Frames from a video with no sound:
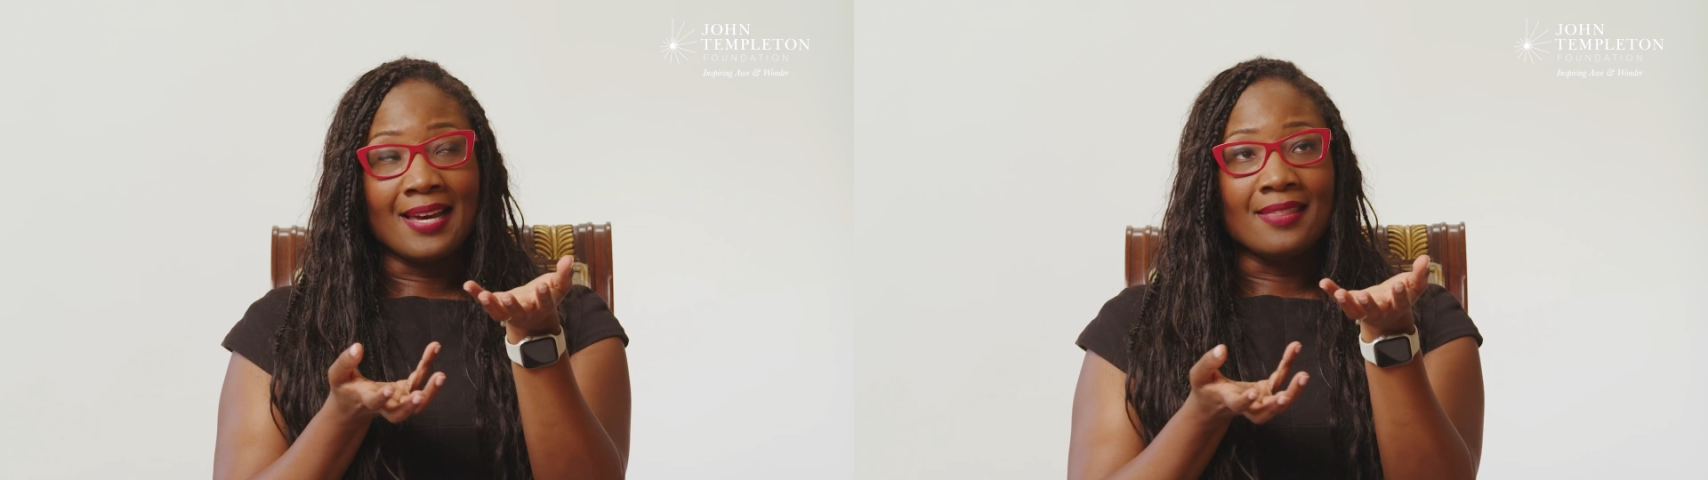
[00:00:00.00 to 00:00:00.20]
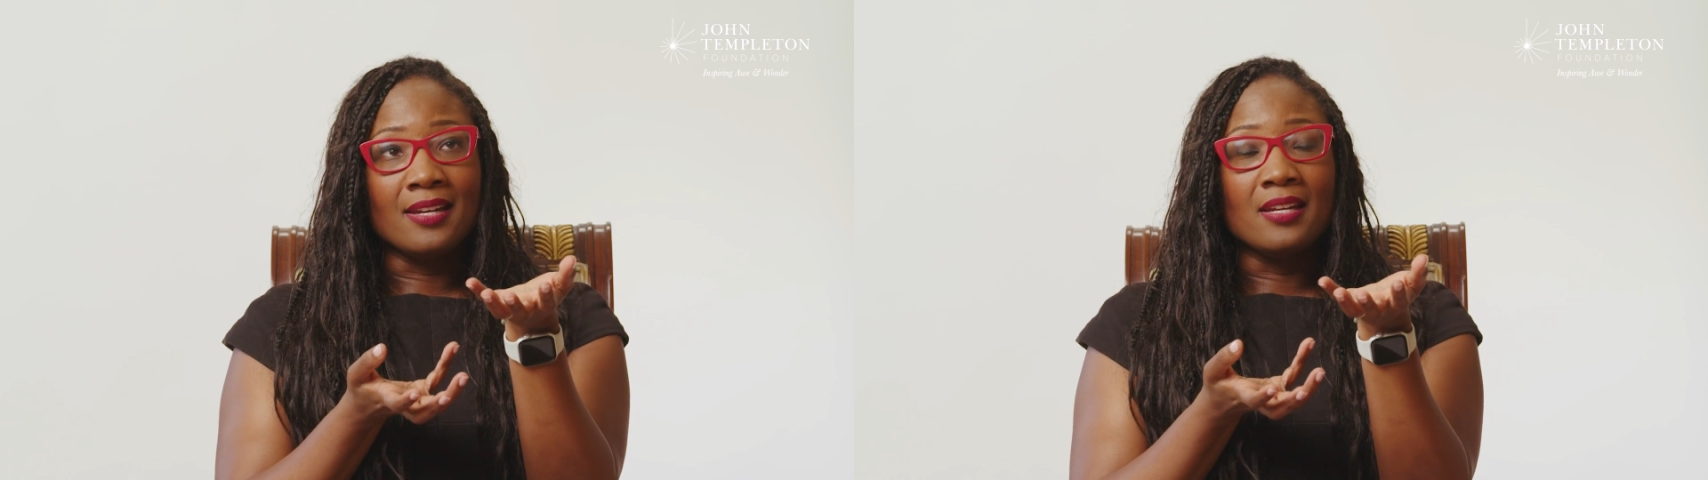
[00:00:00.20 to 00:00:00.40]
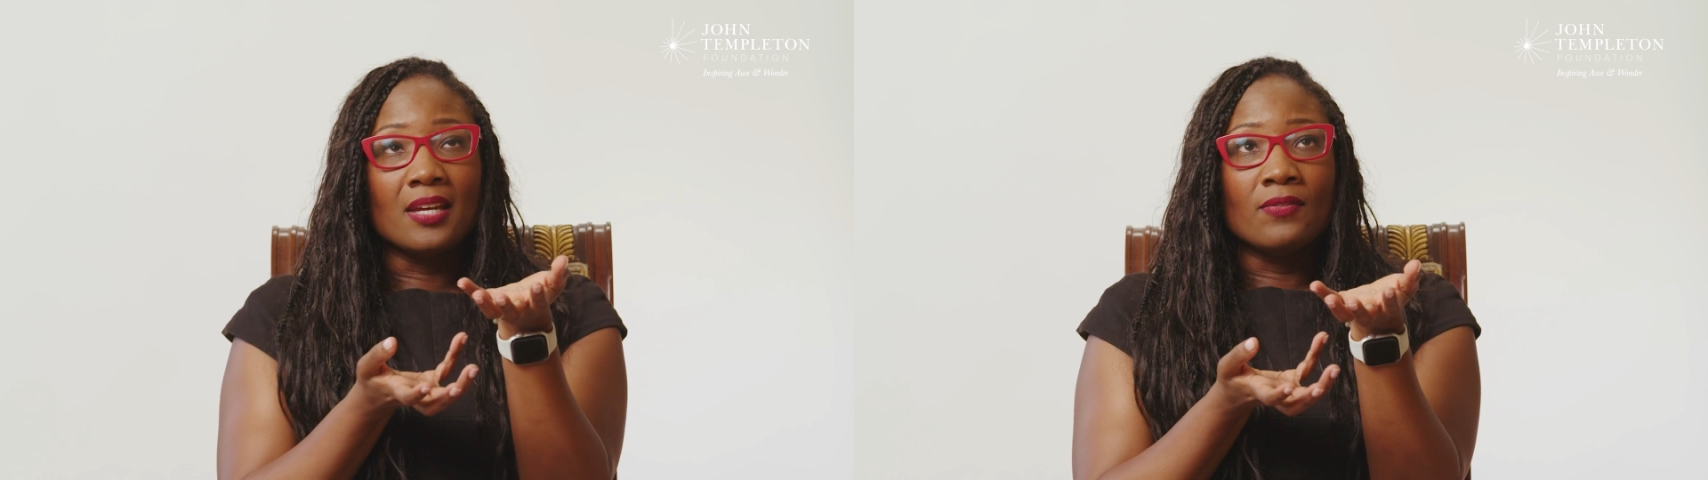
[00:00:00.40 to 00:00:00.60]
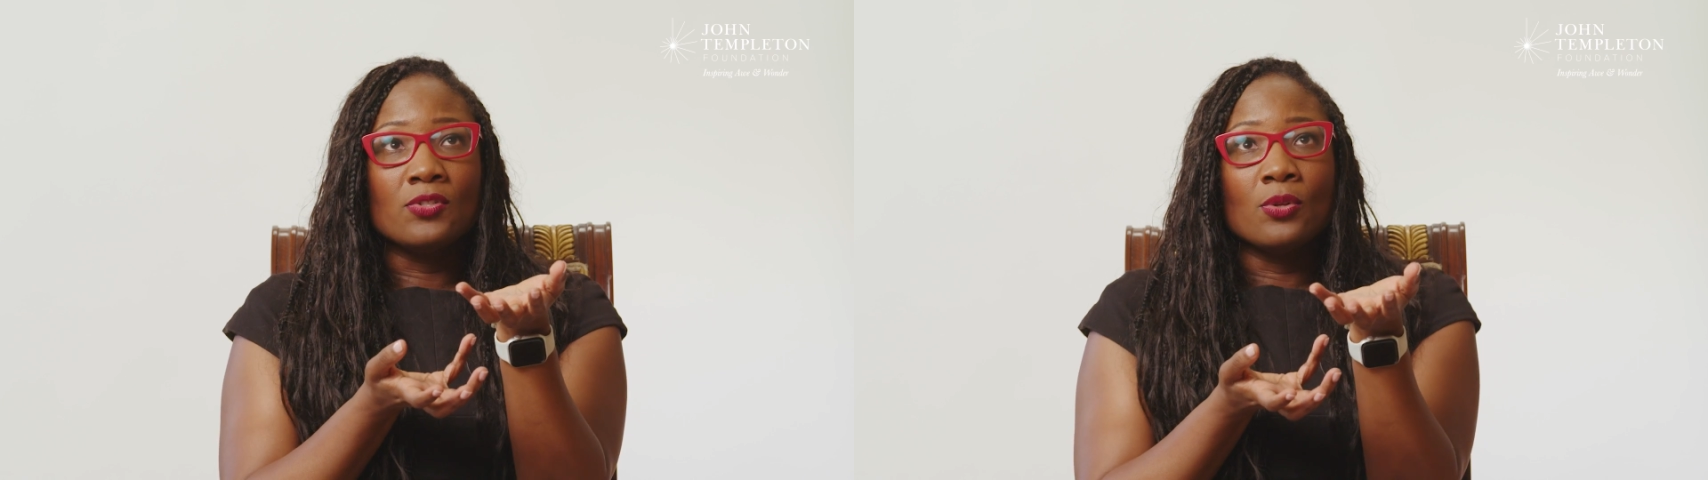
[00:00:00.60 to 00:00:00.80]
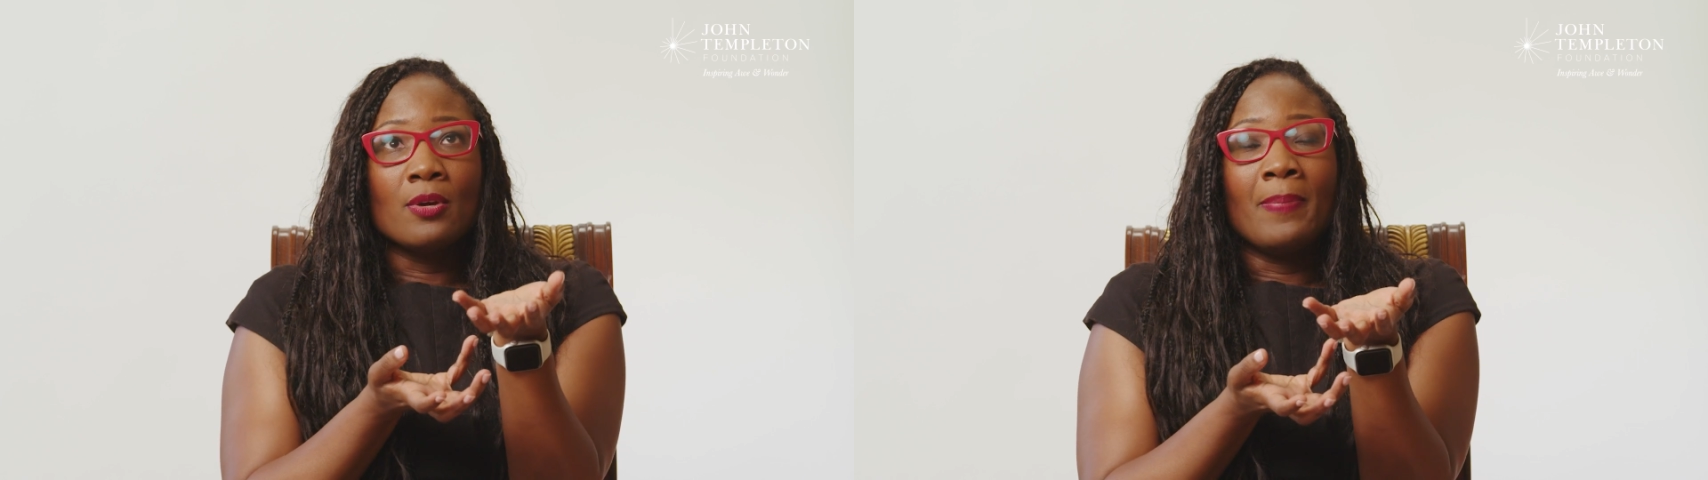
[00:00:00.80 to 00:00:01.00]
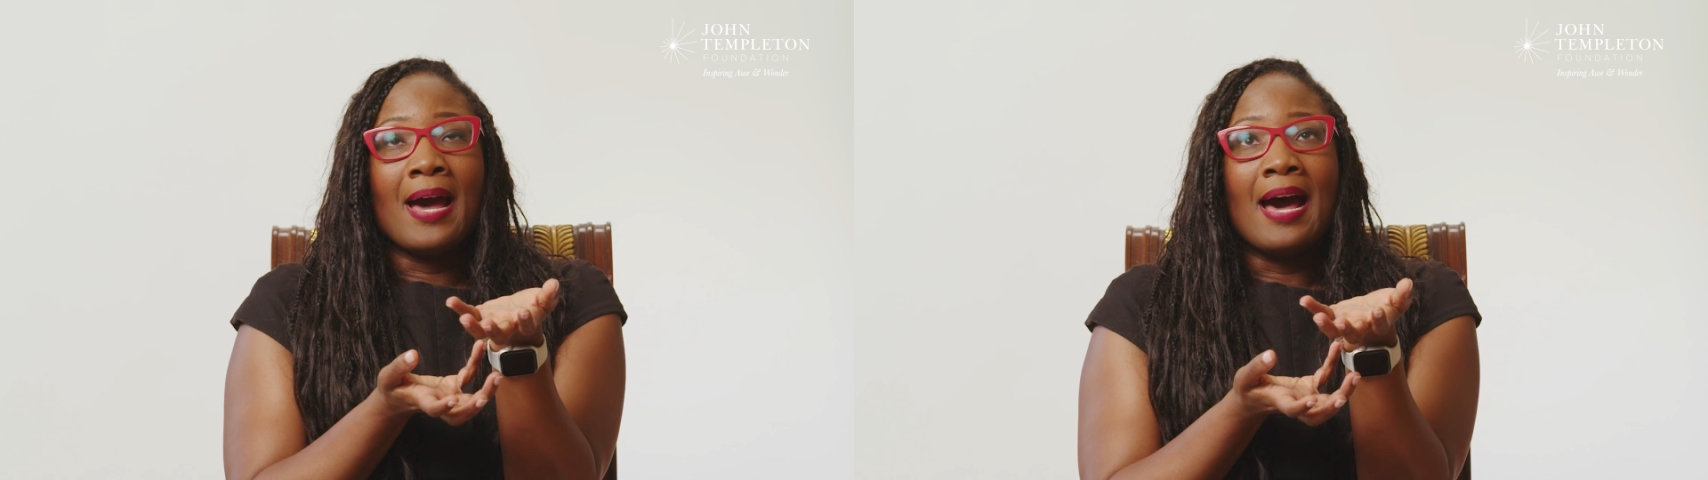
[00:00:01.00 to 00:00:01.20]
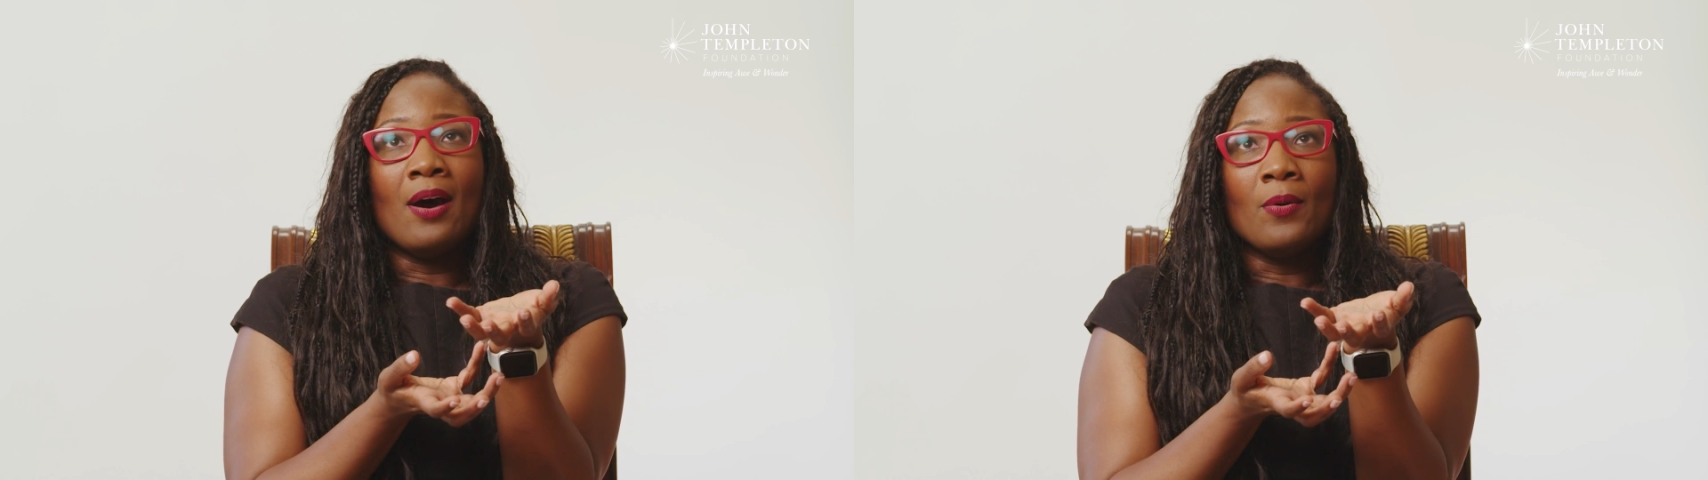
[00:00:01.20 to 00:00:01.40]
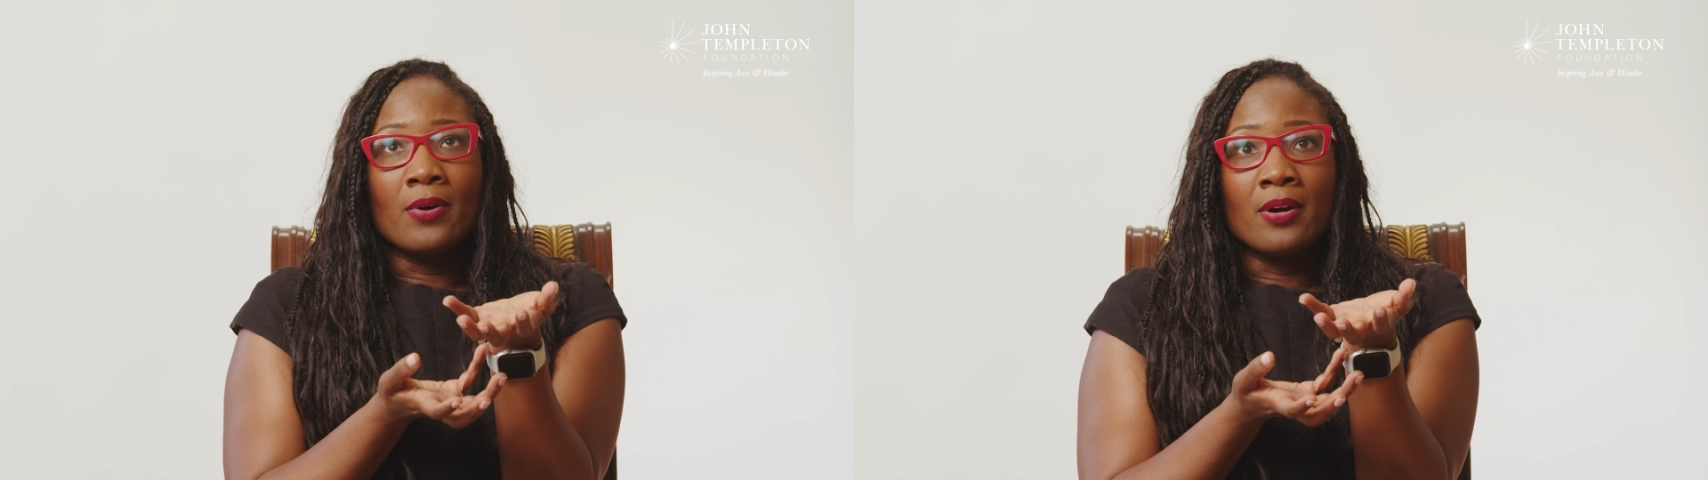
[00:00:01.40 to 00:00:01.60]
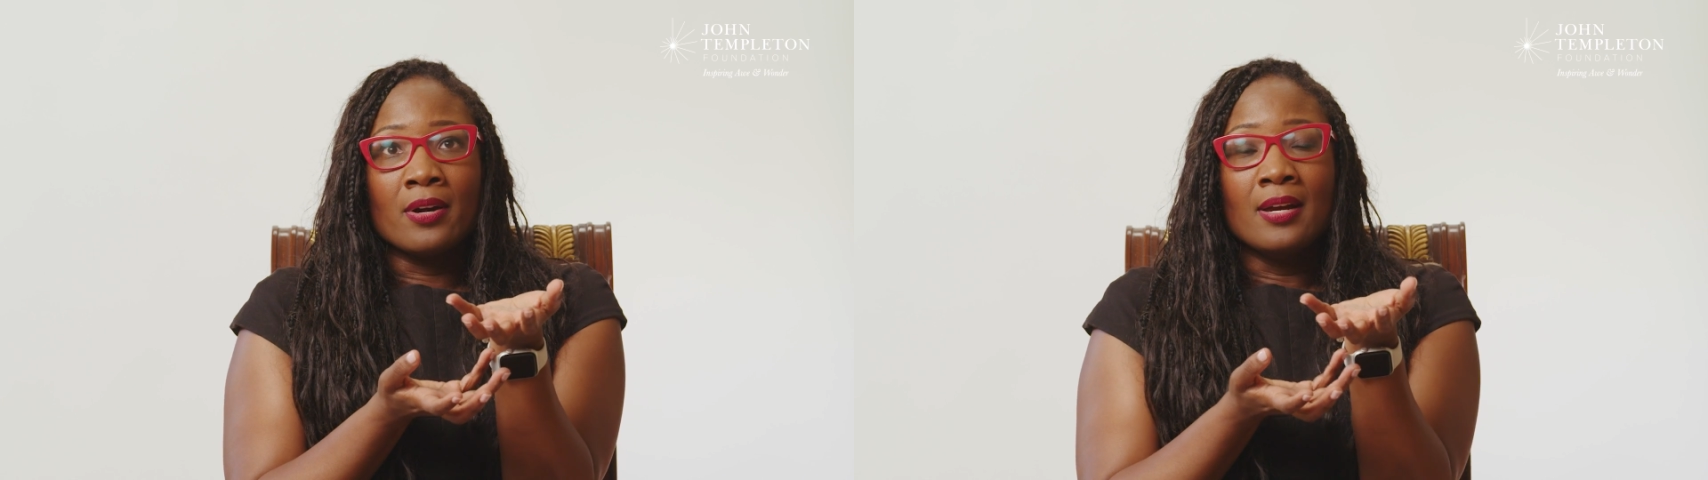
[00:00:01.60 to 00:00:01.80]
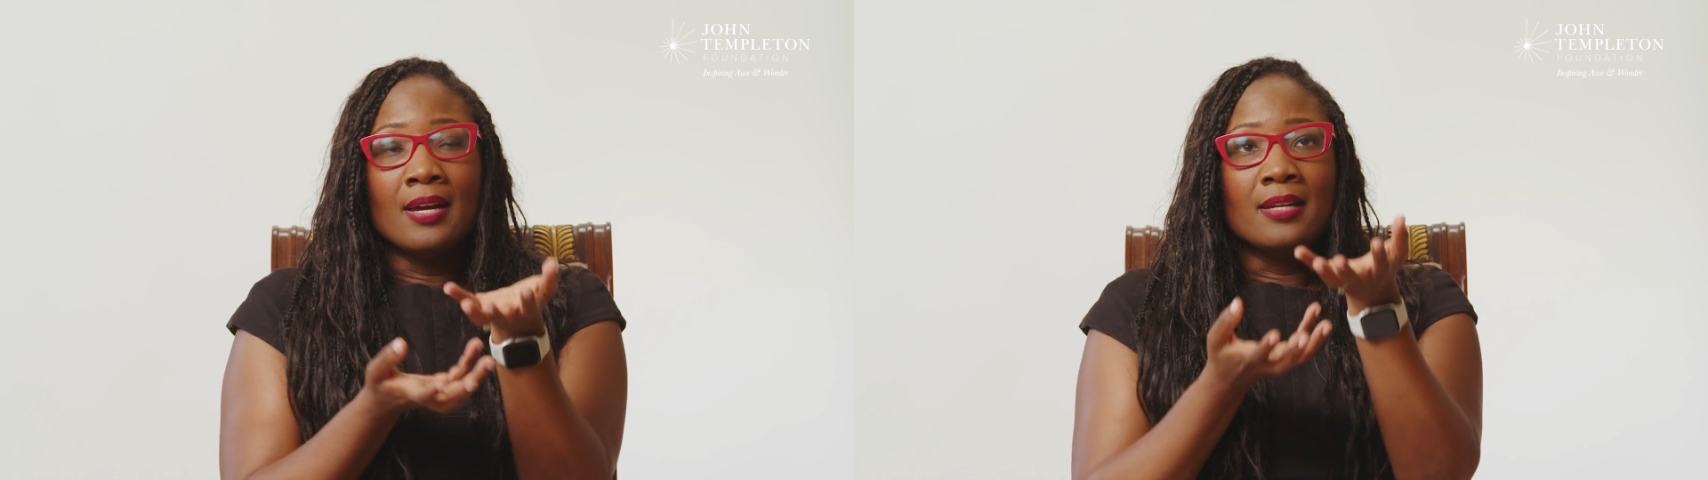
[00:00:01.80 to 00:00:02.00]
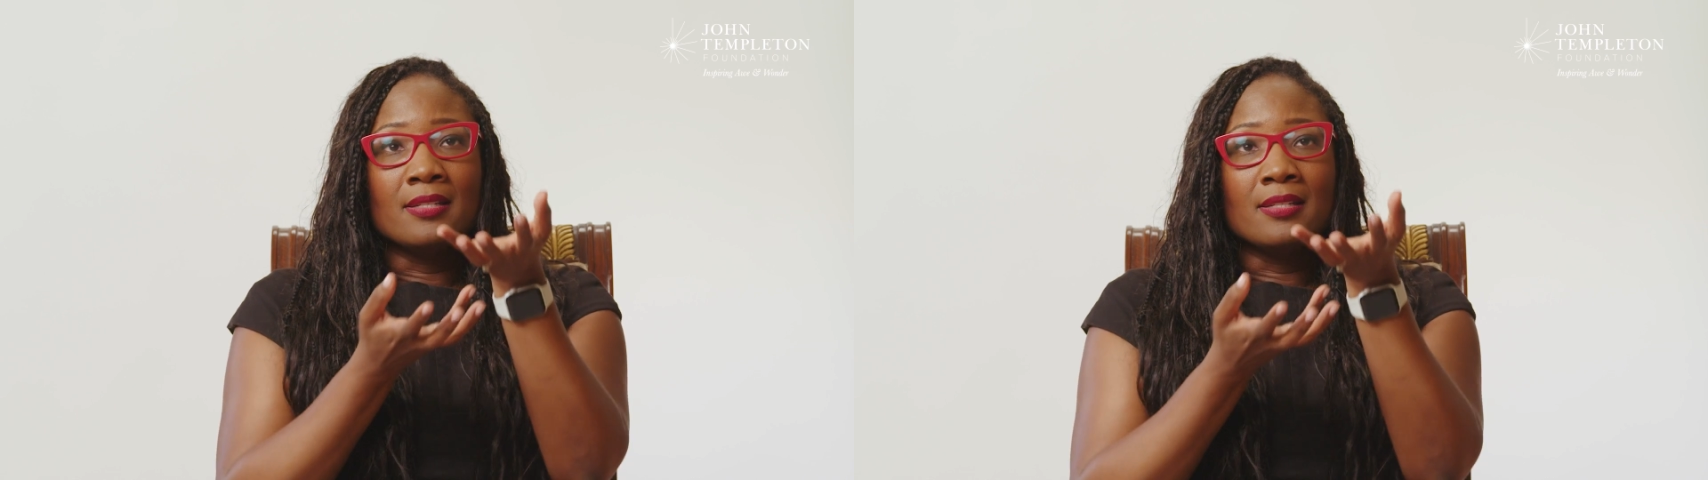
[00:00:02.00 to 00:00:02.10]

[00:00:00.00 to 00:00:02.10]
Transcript: that then gives you the power